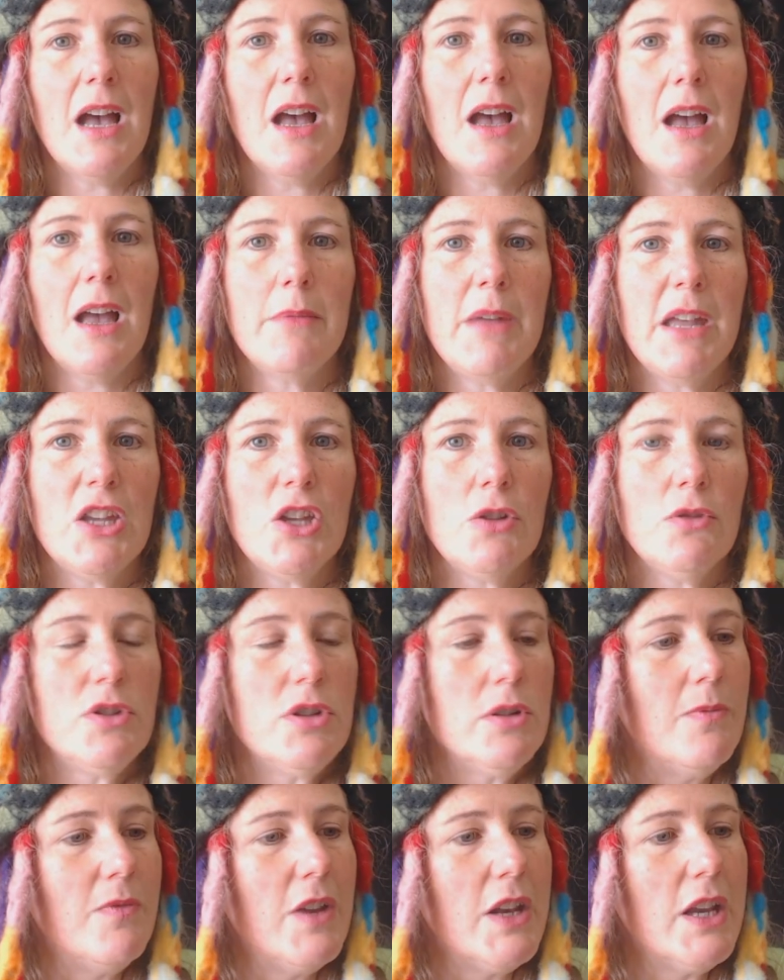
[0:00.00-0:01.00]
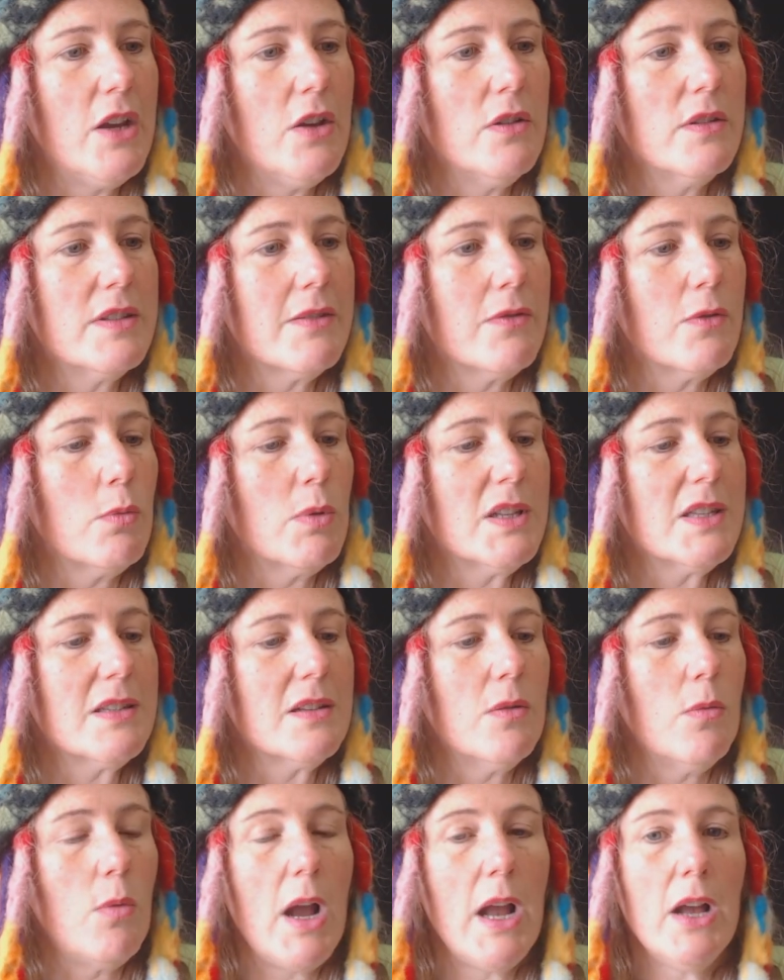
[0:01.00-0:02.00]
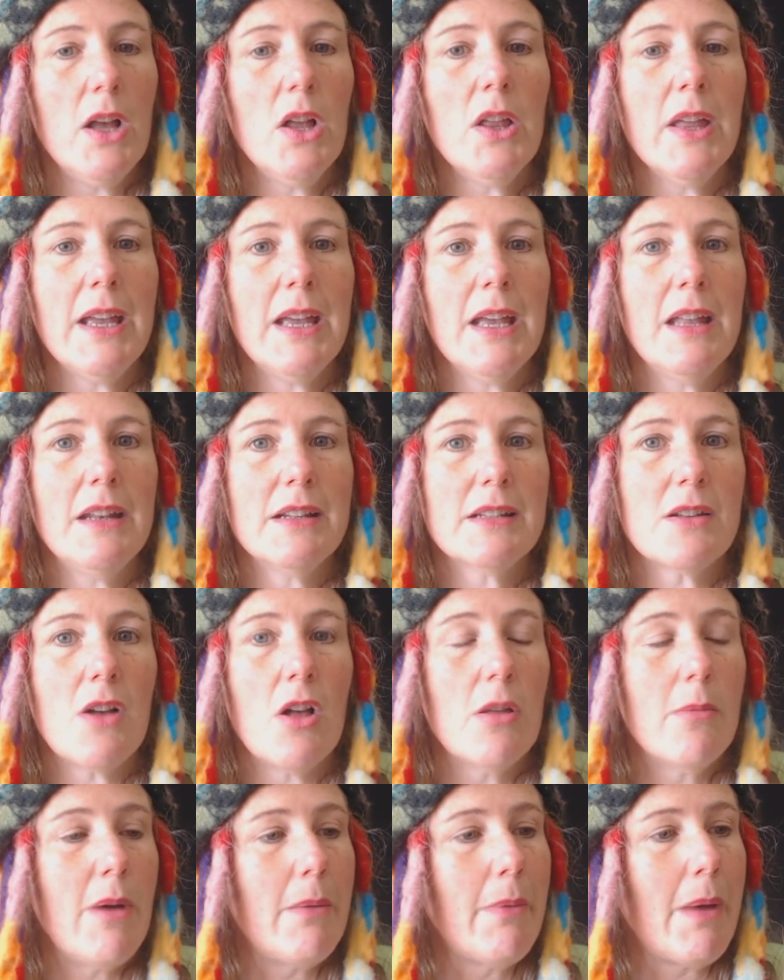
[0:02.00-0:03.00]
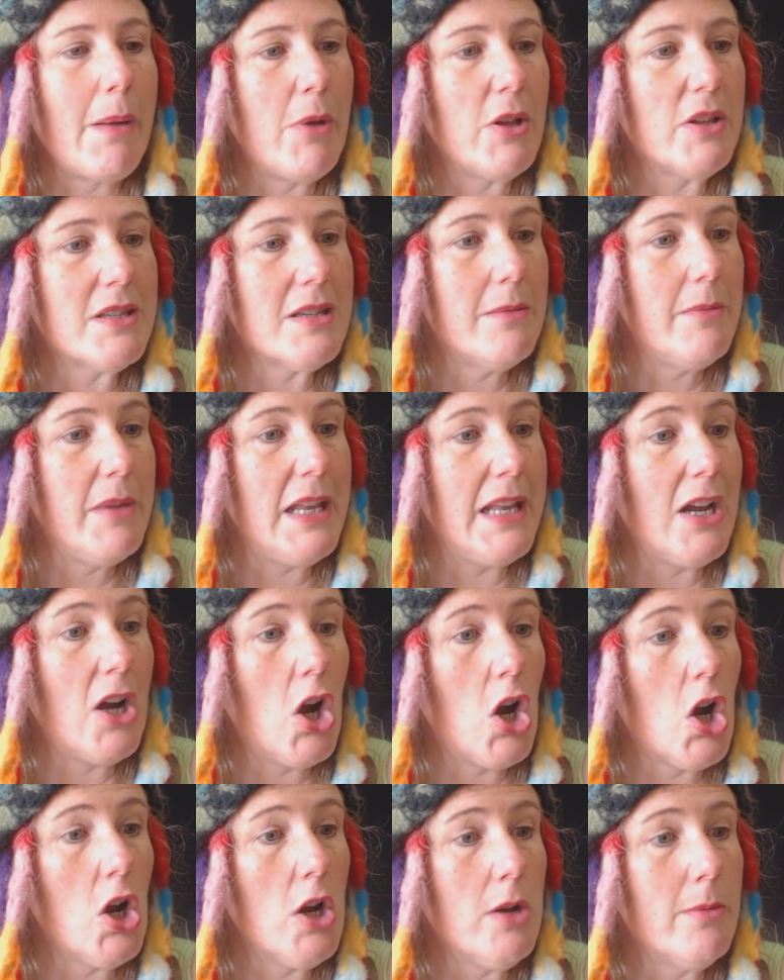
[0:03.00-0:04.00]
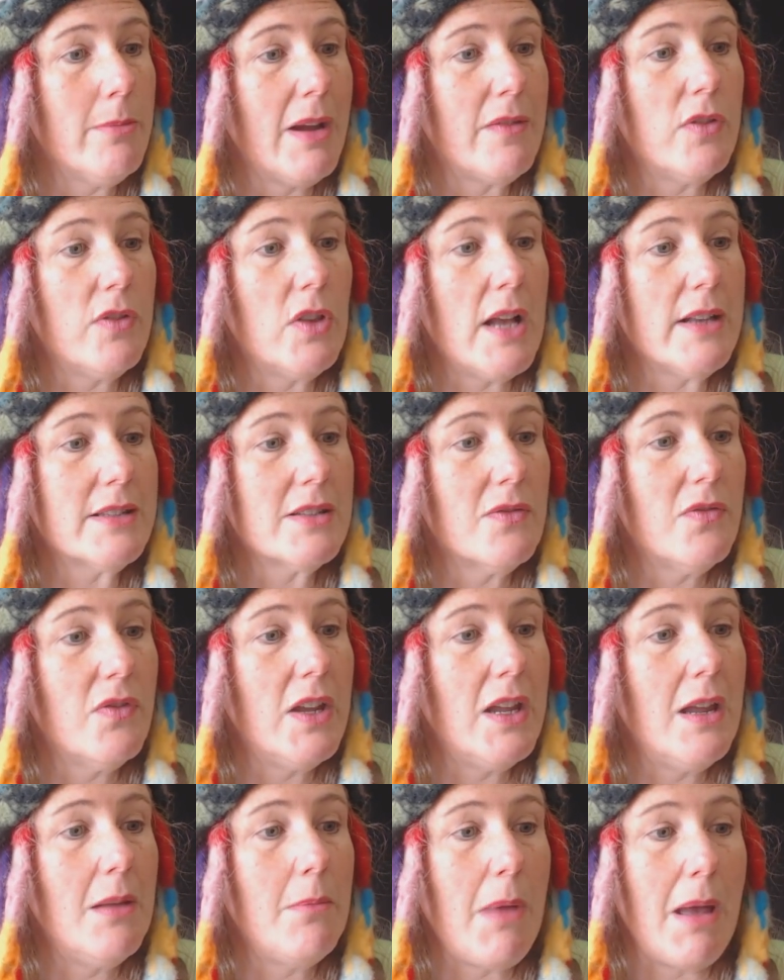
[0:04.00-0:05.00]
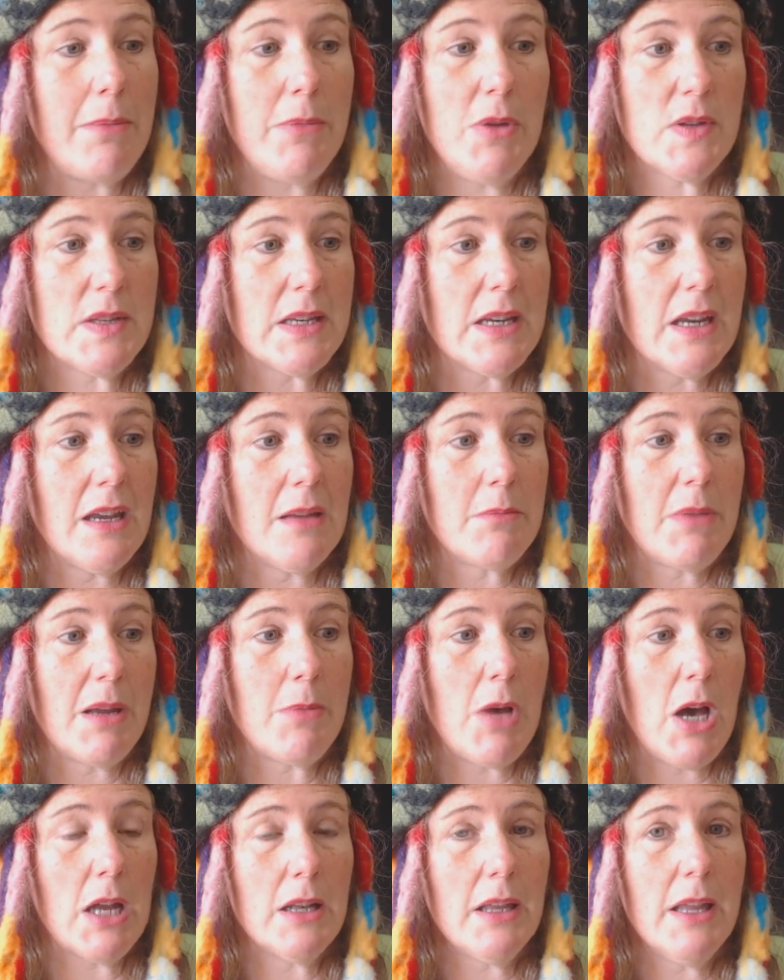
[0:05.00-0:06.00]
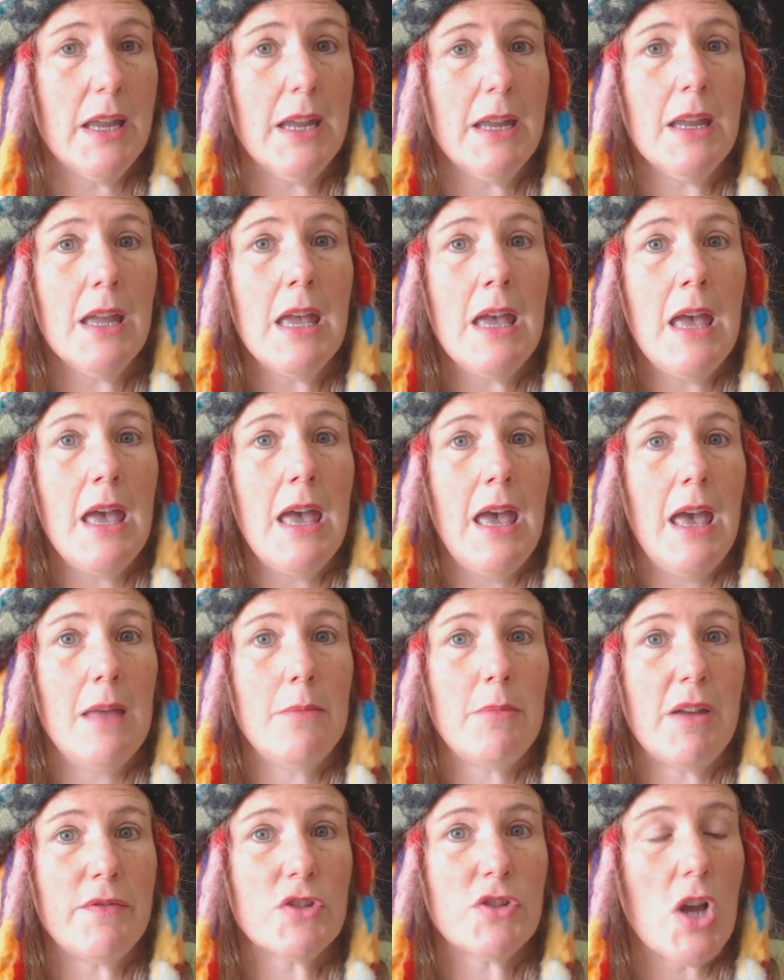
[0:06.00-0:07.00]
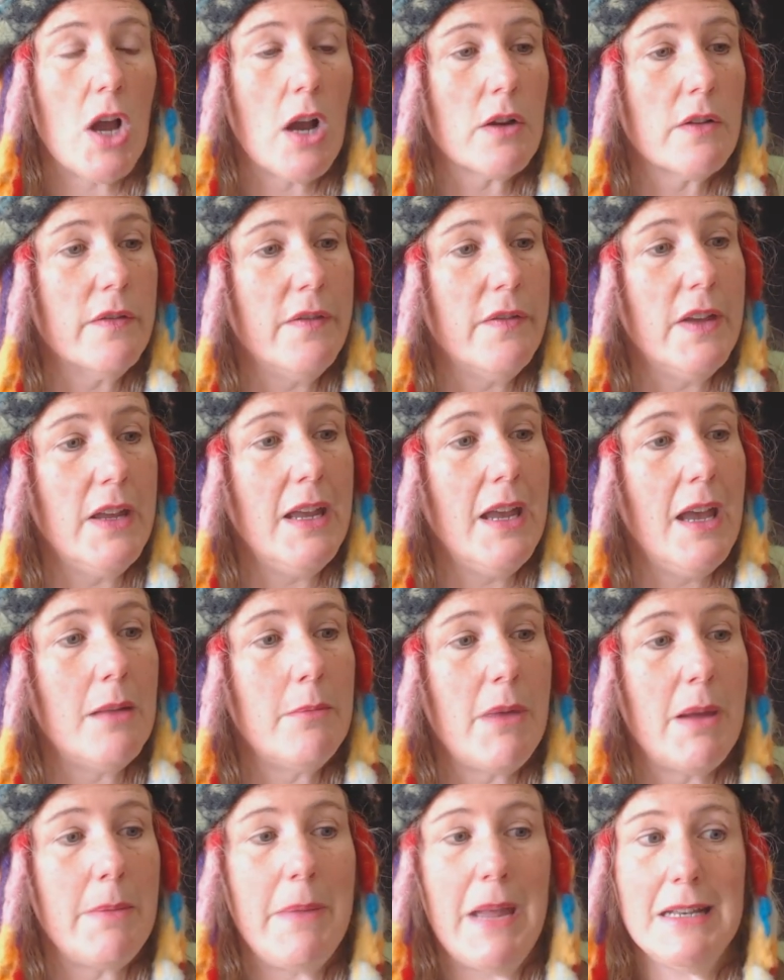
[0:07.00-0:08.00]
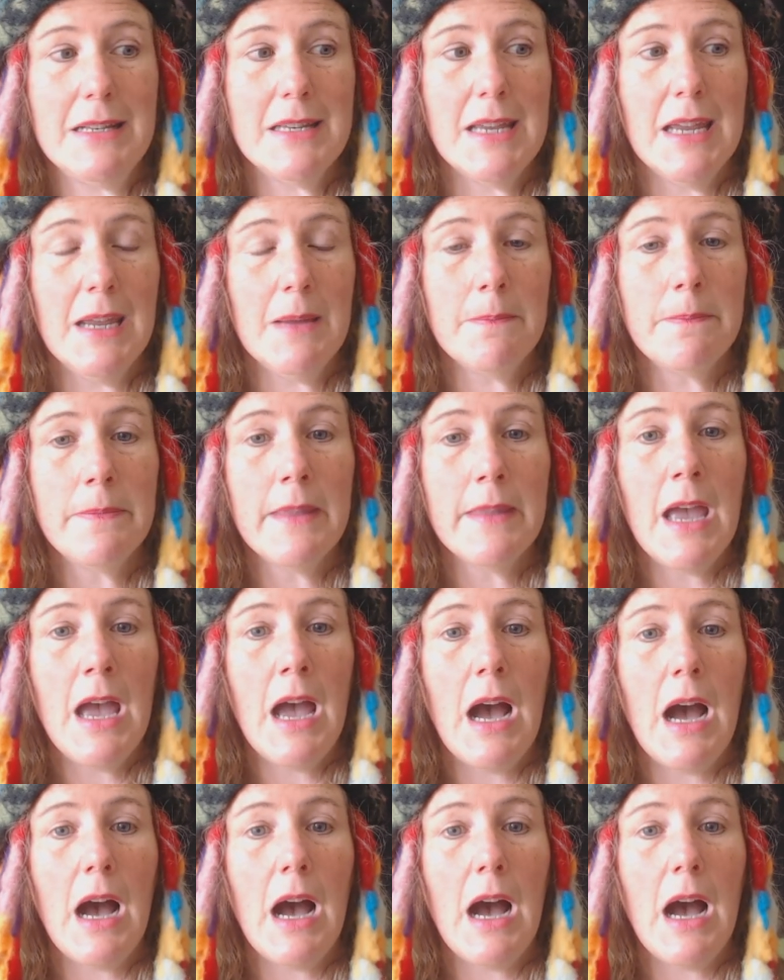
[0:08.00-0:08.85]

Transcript: I make YouTube videos every once in a while, and it's all about my multimedia art, my philosophy, my music, and my modeling, and my photography, and my painting.